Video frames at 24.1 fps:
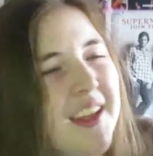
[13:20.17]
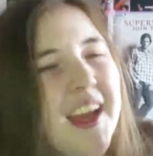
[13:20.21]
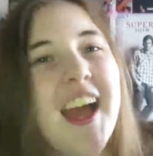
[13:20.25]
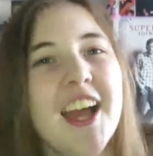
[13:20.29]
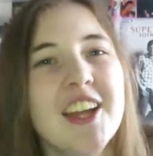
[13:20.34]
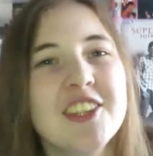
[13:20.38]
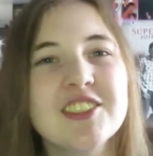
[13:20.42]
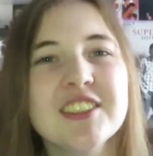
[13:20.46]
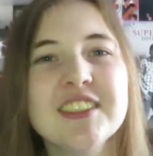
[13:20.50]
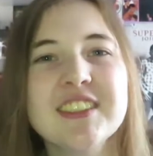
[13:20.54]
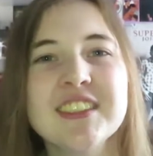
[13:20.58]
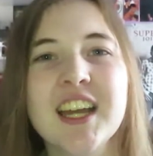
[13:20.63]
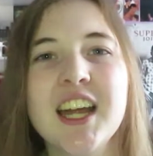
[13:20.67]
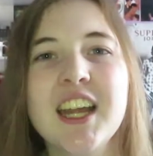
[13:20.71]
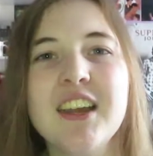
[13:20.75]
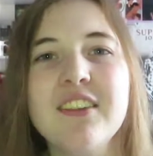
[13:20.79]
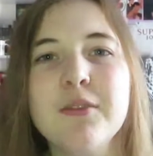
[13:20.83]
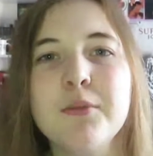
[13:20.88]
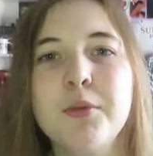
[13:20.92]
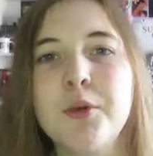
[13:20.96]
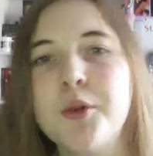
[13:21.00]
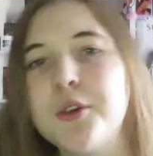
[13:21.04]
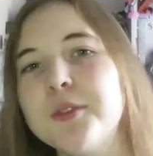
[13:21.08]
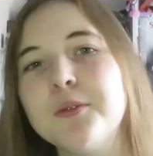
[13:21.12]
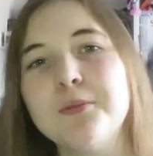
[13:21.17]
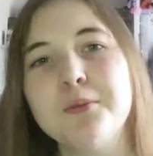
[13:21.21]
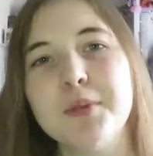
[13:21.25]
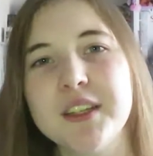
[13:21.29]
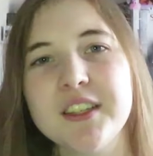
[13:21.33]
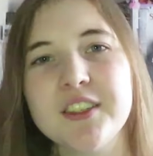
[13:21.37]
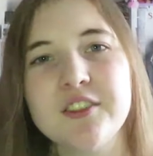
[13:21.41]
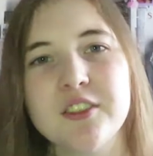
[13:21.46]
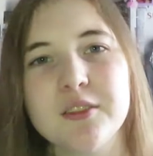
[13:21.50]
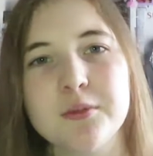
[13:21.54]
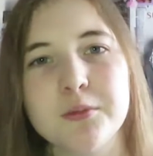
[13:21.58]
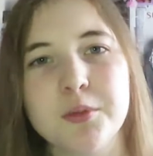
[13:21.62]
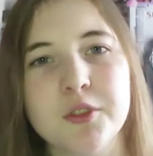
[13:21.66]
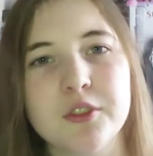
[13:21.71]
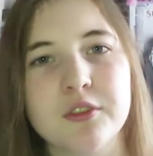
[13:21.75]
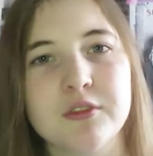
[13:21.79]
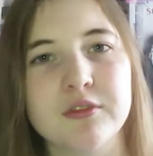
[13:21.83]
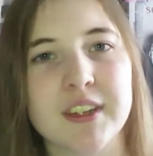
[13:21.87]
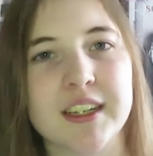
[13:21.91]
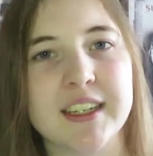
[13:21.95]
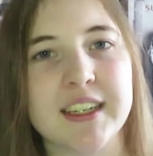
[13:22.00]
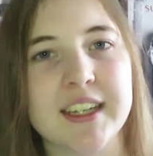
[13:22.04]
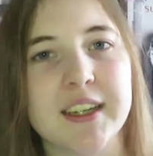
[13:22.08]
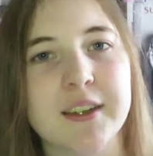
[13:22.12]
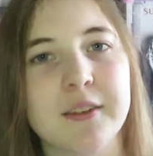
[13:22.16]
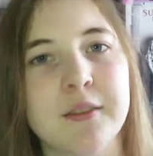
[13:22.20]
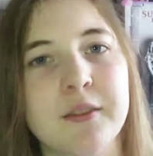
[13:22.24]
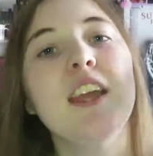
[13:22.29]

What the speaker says: Actually, it's kind of important, but it's not important right now.